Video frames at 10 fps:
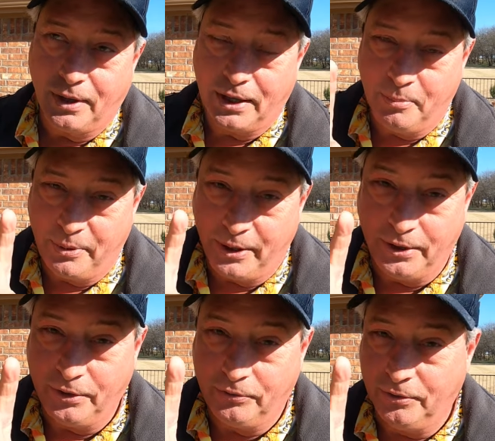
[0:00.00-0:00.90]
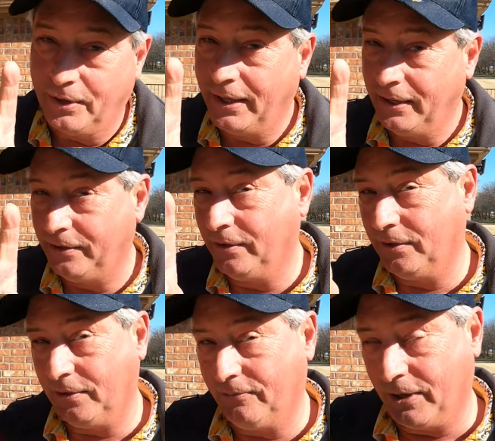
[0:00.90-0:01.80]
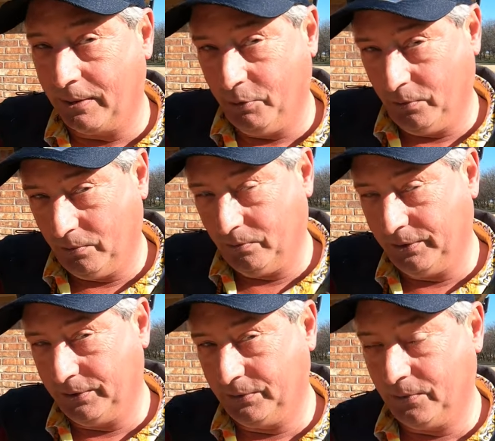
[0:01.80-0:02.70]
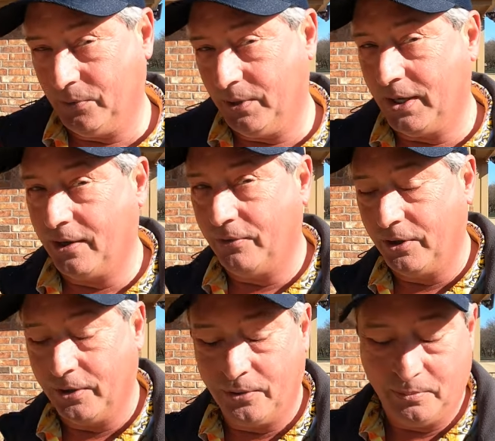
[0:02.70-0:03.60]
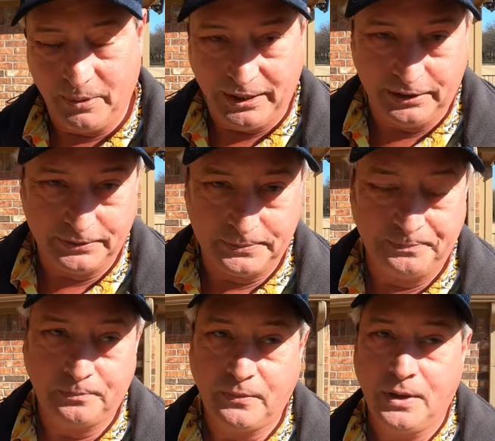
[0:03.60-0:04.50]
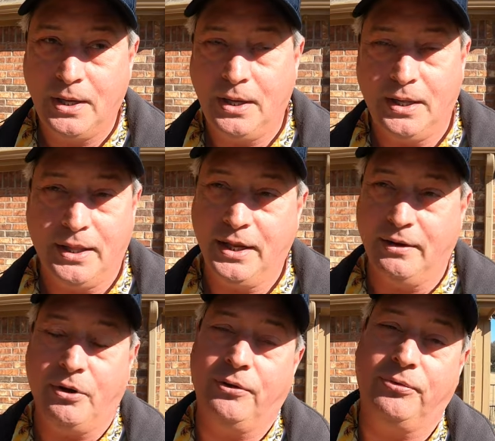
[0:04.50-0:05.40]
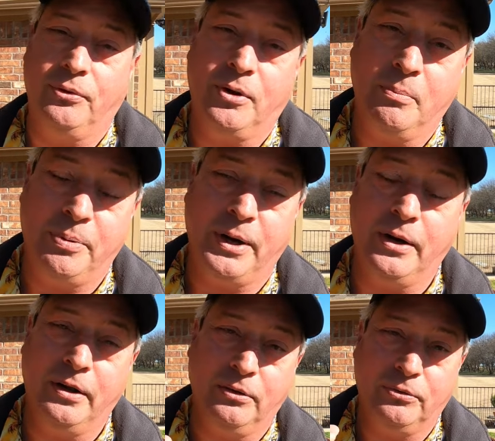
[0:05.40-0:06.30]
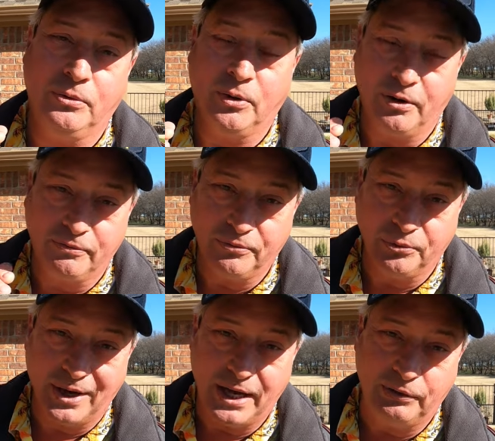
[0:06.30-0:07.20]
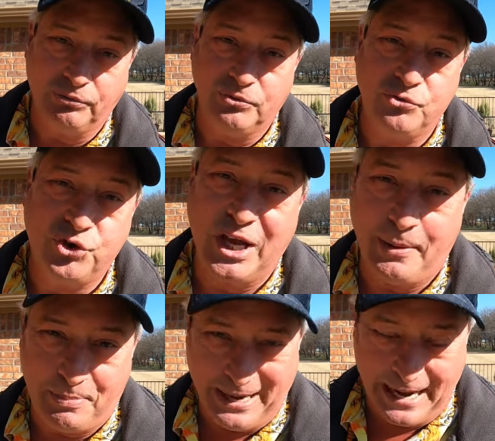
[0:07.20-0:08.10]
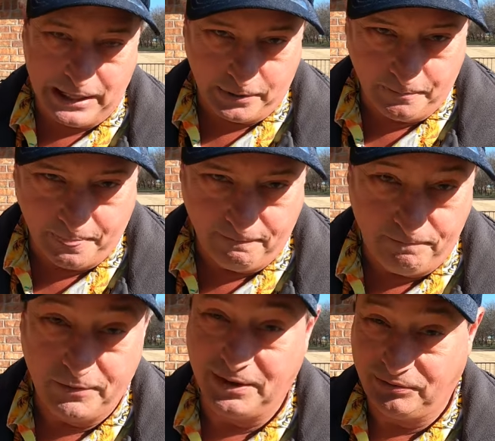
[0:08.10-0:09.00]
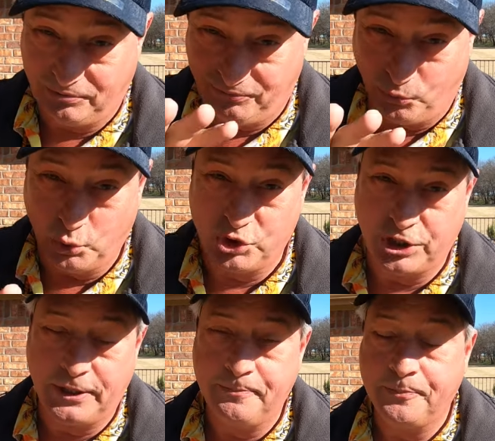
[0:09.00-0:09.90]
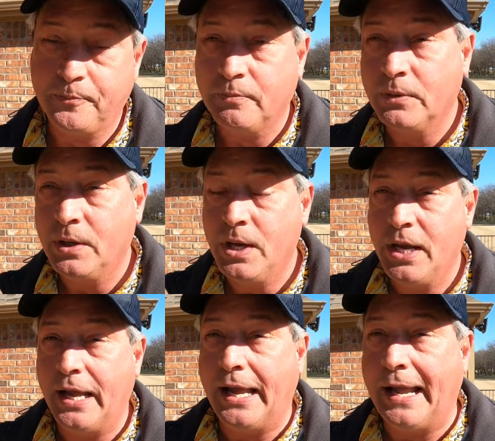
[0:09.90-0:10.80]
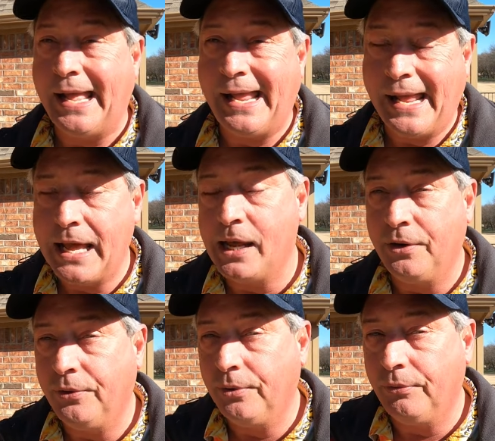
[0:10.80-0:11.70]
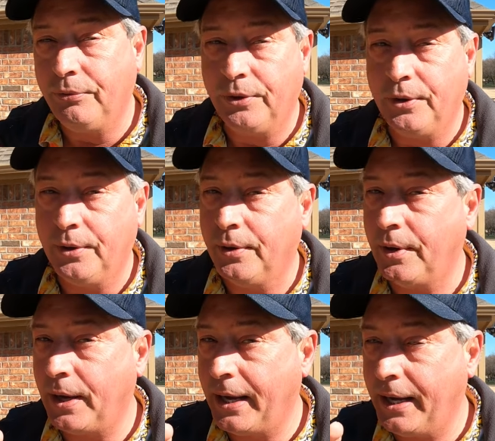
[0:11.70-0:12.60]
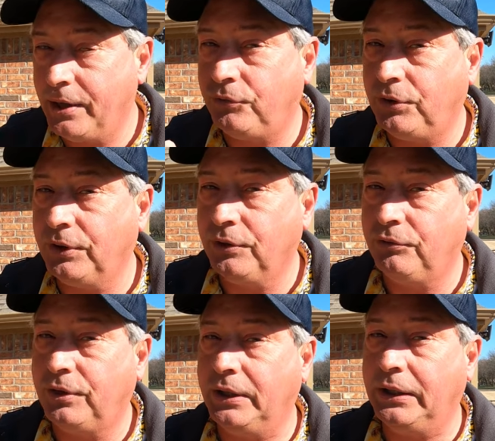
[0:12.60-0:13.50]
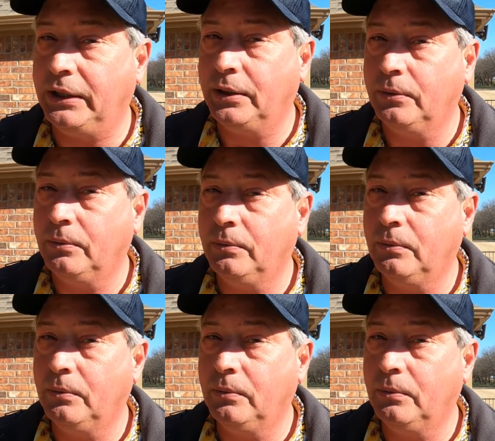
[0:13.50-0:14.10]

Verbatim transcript: I compared it to the A T and T fiber, which is what we have here at home base. Then I've also compared it to our Verizon Jetpack. It's four G. And the A T and T